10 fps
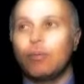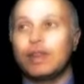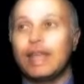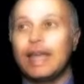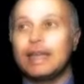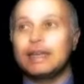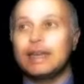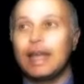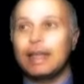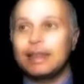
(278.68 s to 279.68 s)
When they
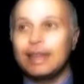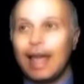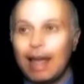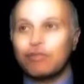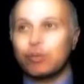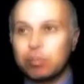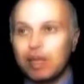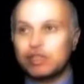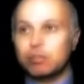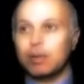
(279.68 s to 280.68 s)
have to
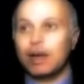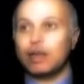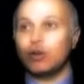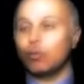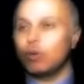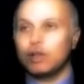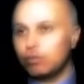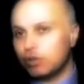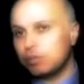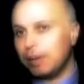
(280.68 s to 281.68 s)
replace somebody or want
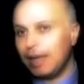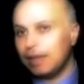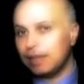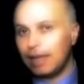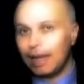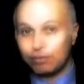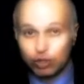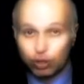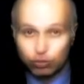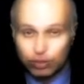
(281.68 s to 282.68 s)
to expand, they have to
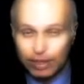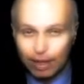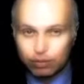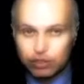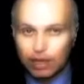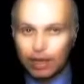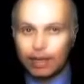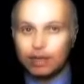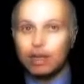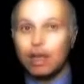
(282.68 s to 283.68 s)
go to the
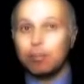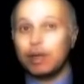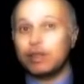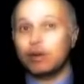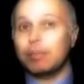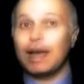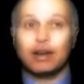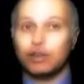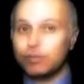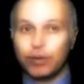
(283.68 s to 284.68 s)
outside. But their
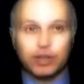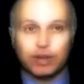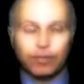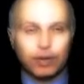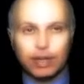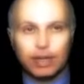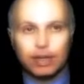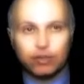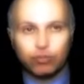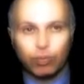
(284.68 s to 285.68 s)
model is very different. It
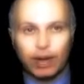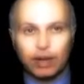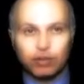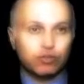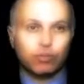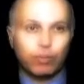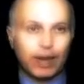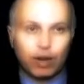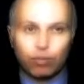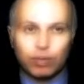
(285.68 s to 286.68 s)
is the
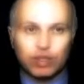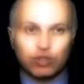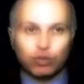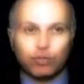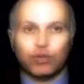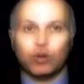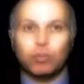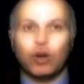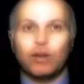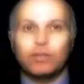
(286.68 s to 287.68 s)
rare regional firm
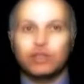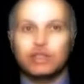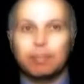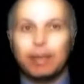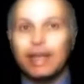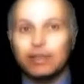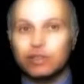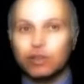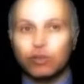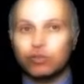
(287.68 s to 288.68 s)
office that pays
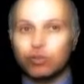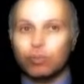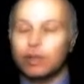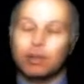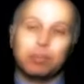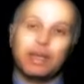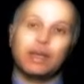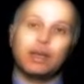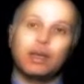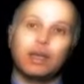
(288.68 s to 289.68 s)
close to what the
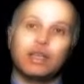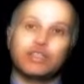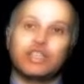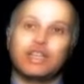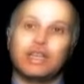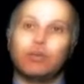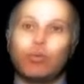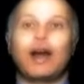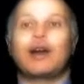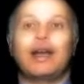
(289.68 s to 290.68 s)
big city
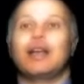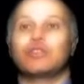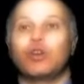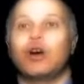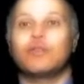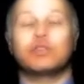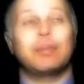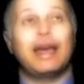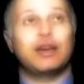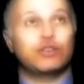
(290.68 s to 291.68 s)
wirehouse office
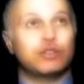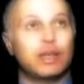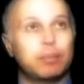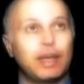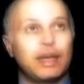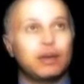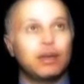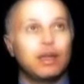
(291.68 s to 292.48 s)
managers get paid.